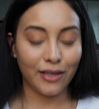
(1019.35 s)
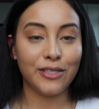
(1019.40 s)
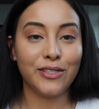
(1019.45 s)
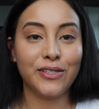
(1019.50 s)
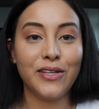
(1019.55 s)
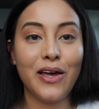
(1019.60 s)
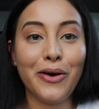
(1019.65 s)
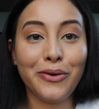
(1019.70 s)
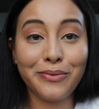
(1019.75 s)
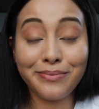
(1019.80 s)

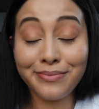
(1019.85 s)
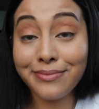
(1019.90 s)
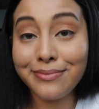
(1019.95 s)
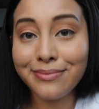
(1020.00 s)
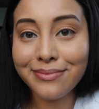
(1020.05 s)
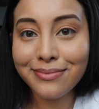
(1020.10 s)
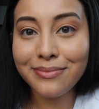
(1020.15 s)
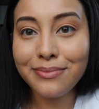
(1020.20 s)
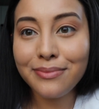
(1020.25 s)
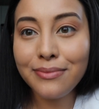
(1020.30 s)
so
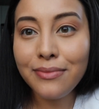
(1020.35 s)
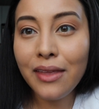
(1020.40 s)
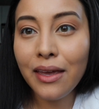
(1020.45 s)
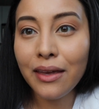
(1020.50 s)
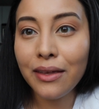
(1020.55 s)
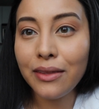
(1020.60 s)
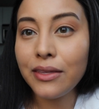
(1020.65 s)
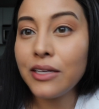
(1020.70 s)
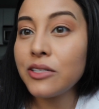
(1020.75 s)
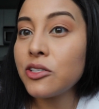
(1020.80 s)

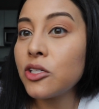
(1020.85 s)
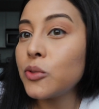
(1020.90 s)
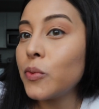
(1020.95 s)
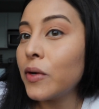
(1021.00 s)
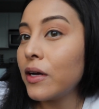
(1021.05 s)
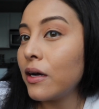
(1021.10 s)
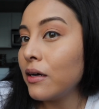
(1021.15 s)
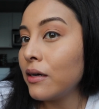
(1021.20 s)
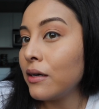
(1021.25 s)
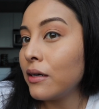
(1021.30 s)
this is
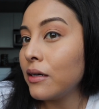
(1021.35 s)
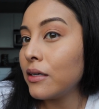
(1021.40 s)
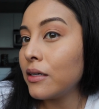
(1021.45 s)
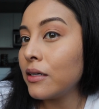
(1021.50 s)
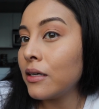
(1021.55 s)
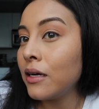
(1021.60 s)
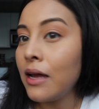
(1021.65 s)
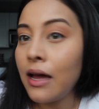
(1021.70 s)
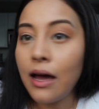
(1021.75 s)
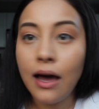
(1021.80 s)
what our
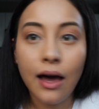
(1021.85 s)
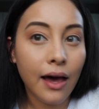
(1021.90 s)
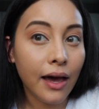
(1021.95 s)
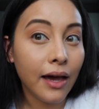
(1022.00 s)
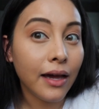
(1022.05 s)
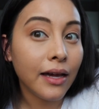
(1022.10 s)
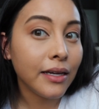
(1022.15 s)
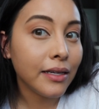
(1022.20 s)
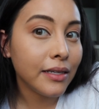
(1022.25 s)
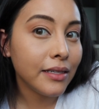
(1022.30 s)

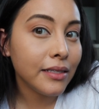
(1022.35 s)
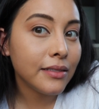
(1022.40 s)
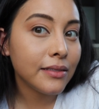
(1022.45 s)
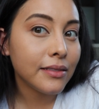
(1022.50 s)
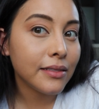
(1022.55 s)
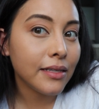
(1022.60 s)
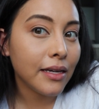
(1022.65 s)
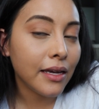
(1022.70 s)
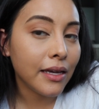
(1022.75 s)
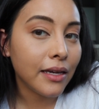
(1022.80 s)

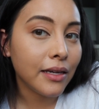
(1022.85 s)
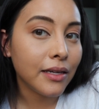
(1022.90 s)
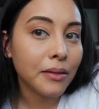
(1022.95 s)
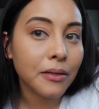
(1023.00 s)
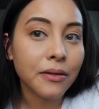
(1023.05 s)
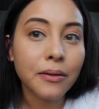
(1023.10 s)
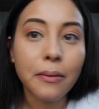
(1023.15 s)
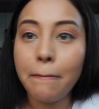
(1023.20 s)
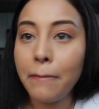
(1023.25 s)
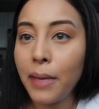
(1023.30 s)
eyes
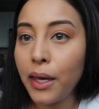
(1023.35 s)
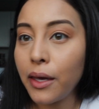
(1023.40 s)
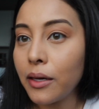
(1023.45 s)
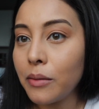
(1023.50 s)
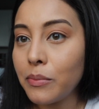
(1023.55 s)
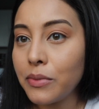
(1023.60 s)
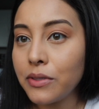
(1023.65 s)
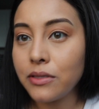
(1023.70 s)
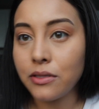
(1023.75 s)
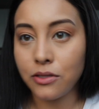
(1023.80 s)
and
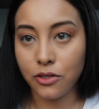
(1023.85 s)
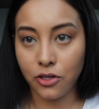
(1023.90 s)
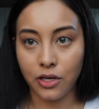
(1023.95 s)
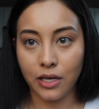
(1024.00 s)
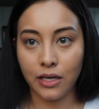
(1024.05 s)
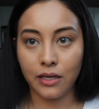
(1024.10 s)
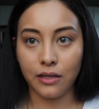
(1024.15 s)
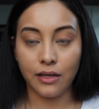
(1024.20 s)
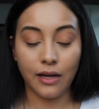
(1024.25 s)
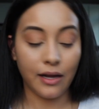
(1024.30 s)
makeup is
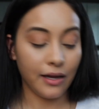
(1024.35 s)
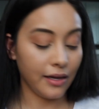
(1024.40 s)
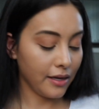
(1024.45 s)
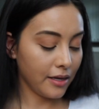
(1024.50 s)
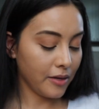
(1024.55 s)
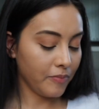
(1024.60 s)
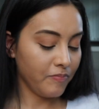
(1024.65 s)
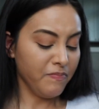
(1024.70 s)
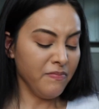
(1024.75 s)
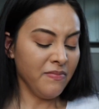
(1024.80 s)
looking like.